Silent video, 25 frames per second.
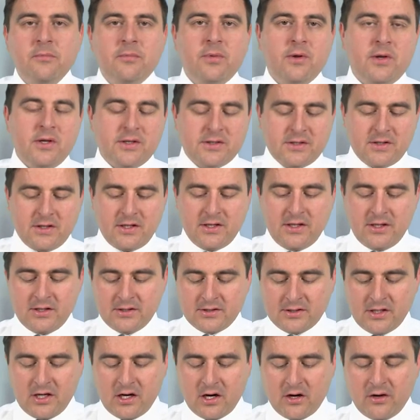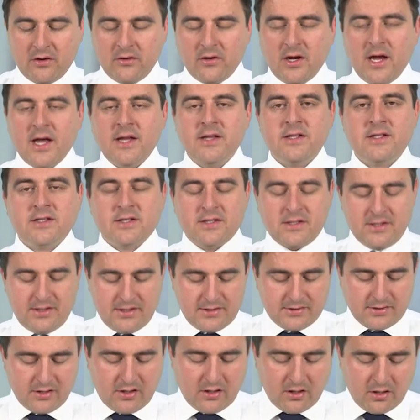but as the entire
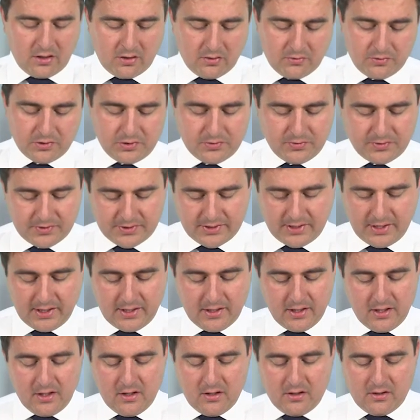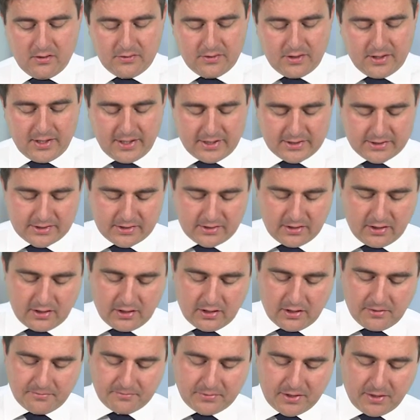entity as a whole, which we'll see on the next
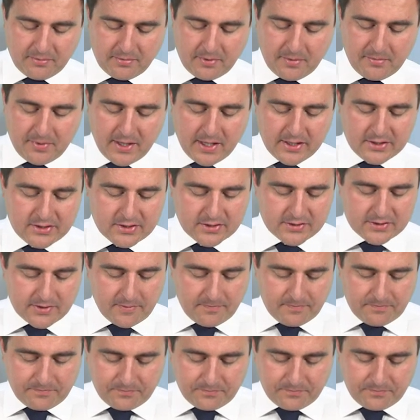couple of pages.